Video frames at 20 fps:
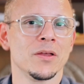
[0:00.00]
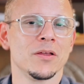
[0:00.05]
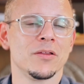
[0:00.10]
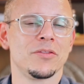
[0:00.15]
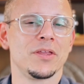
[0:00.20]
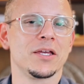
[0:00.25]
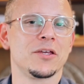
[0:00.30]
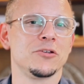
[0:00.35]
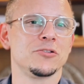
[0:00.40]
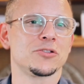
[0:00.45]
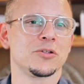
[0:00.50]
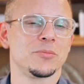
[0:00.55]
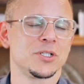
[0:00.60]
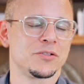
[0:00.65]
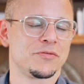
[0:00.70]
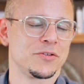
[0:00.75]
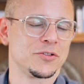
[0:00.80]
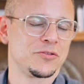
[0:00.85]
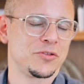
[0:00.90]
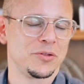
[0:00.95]
Thank you so much
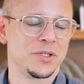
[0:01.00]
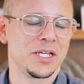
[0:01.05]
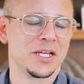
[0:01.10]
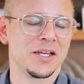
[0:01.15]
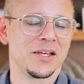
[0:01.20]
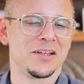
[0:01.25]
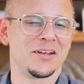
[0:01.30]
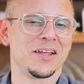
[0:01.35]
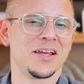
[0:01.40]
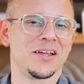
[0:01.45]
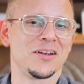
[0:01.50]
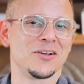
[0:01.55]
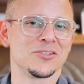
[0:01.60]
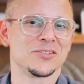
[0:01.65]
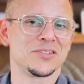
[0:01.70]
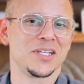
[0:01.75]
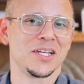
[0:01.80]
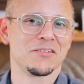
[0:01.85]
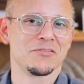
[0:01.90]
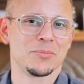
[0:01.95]
for tuning in, and I'll
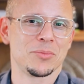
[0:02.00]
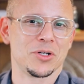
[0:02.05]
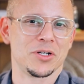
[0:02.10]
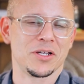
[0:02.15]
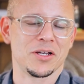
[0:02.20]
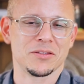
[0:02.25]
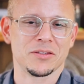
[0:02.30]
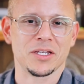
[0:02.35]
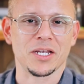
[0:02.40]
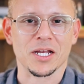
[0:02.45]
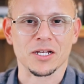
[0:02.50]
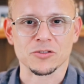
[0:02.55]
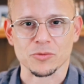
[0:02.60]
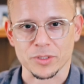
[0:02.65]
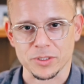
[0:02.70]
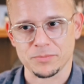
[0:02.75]
see everybody on the next one.